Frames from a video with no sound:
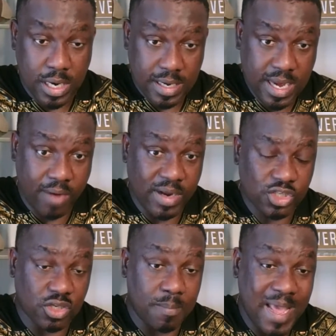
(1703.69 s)
There are
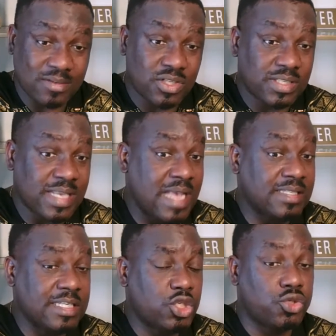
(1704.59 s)
some
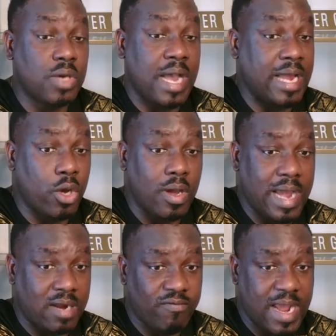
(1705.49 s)
exercises you are not
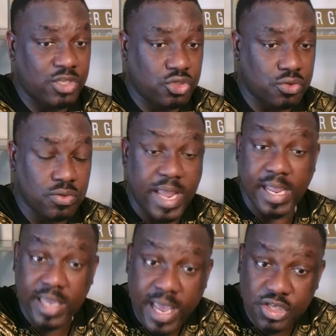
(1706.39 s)
advised to
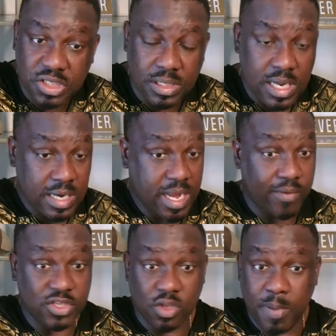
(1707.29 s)
engage in. There
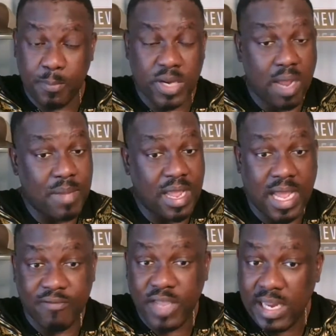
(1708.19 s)
are some people that might
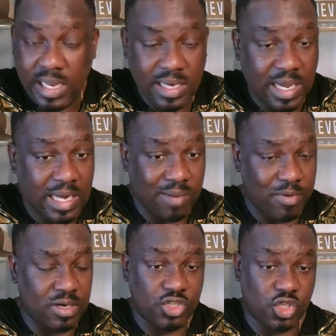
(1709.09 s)
have ailing heart. There
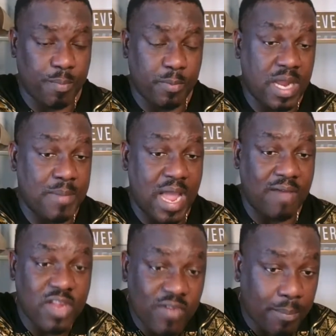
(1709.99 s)
are some people that might have
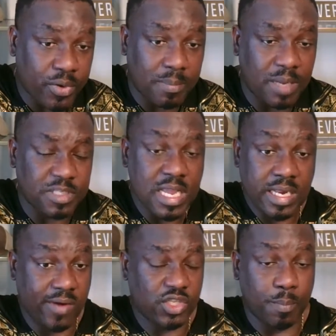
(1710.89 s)
liver problems.
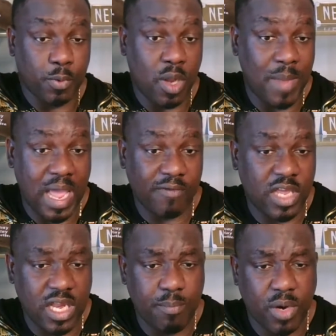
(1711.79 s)
There are some people that might have
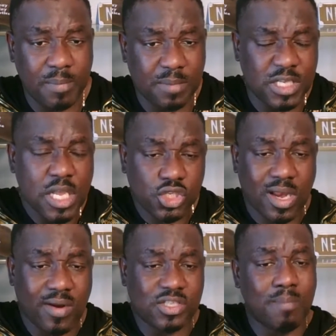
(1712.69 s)
kidney problems. So
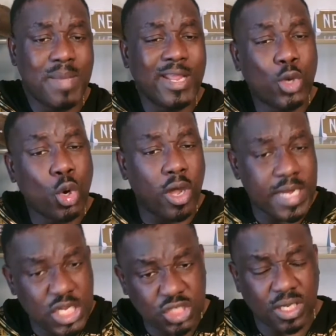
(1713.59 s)
there are some medical
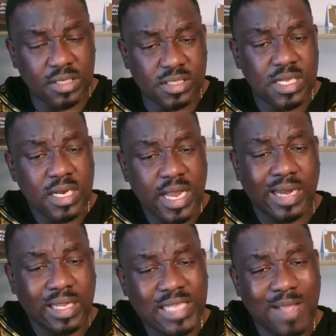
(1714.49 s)
conditions that
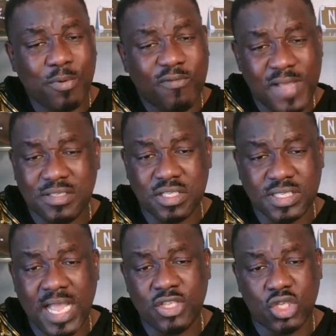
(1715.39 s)
the type of
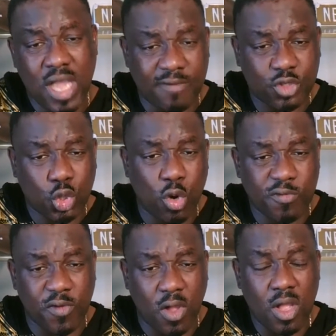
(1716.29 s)
exercise you have to go
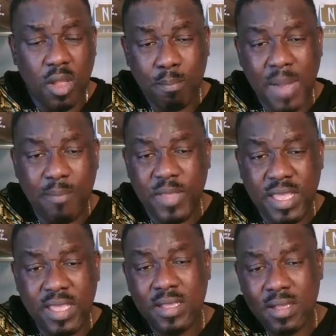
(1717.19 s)
for might
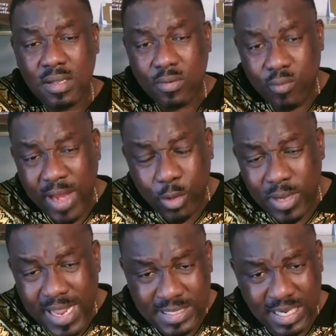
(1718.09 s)
be
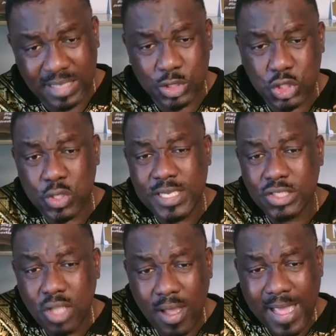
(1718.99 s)
regulated. So it's
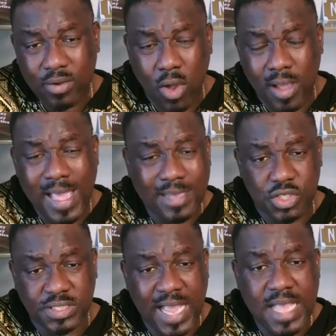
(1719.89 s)
not all
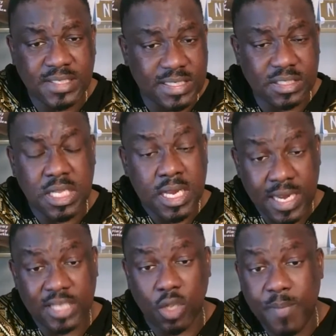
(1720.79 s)
exercises
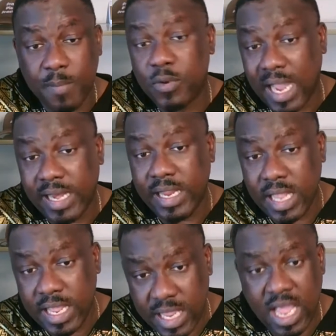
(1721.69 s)
that some people can
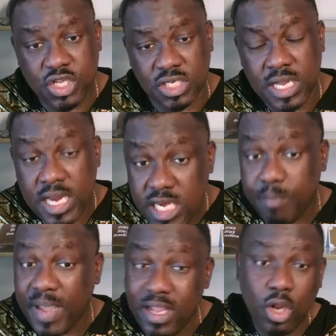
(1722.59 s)
engage in,
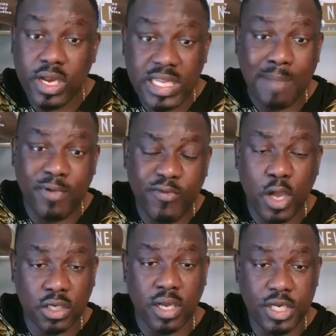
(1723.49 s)
depending on the type of
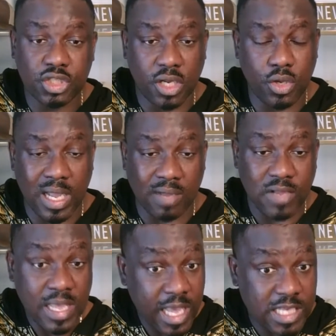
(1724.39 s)
health condition you have,
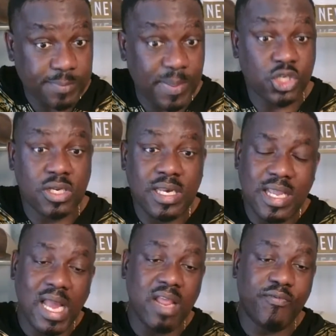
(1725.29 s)
especially
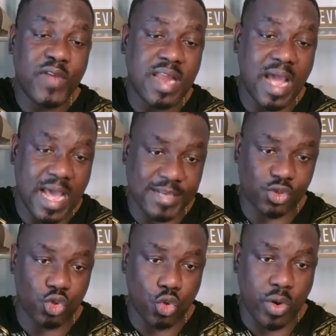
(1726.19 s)
anything that has
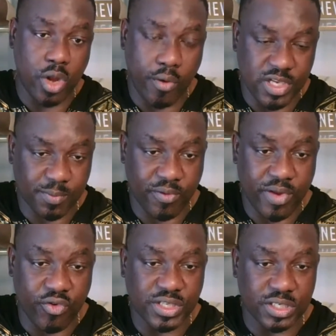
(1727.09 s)
to do with your
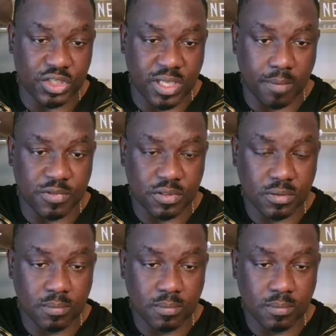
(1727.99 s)
respiratory systems.